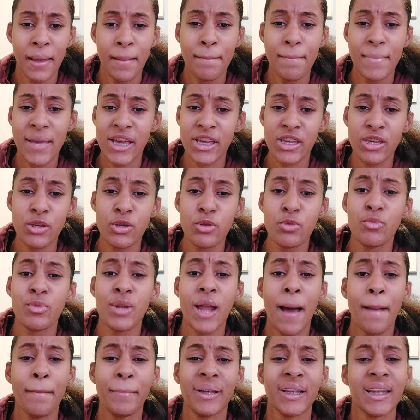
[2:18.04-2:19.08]
making you
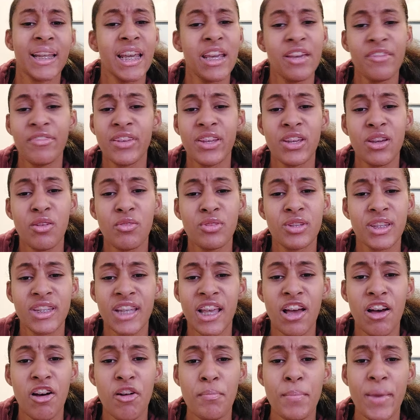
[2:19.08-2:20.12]
not believe in
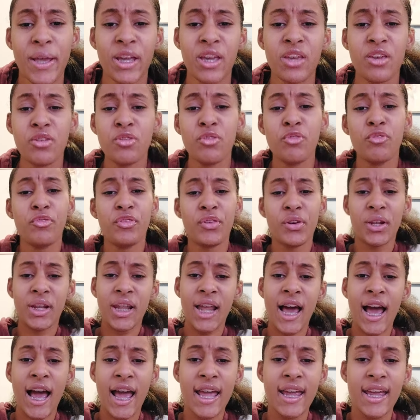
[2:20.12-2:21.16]
yourself, making you feel
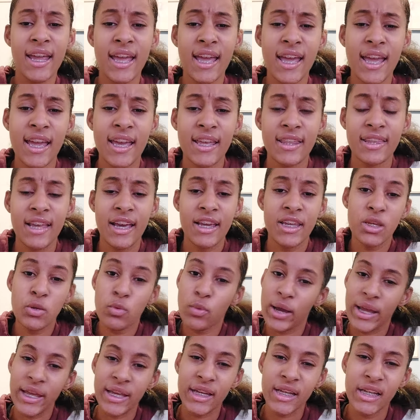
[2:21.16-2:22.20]
like that
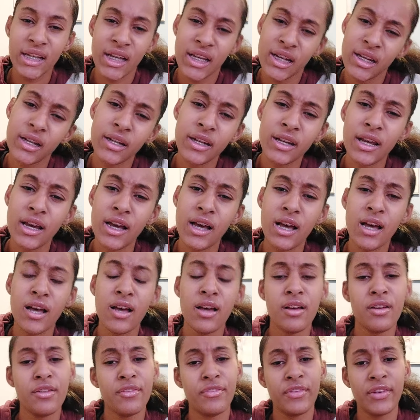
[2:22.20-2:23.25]
you ain't good
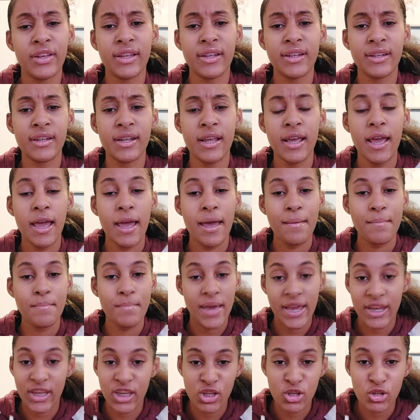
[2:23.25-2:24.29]
enough, and
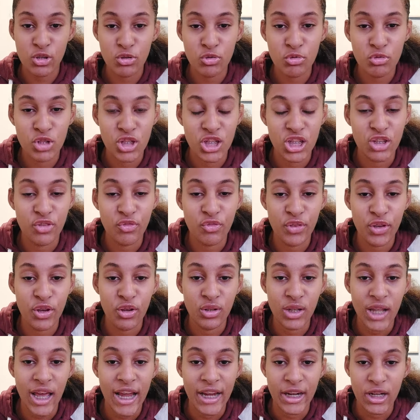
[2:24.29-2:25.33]
making you just feel
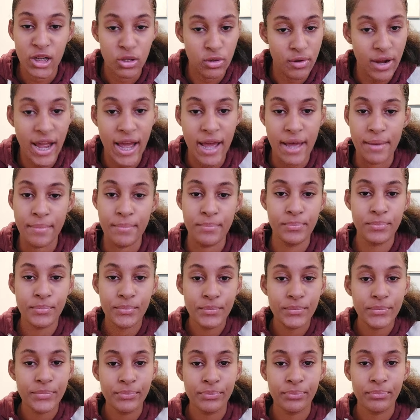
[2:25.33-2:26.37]
like crap.
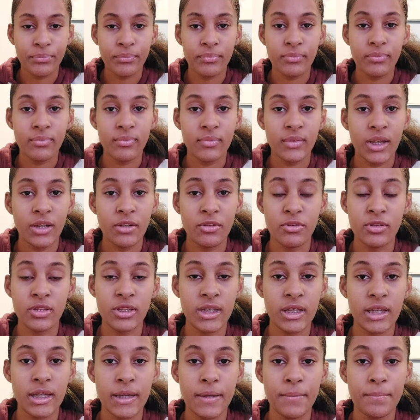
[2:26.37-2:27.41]
You
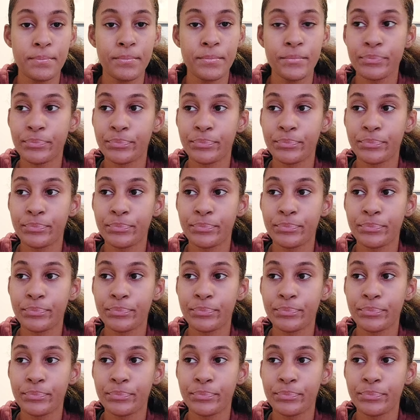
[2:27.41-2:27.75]
see,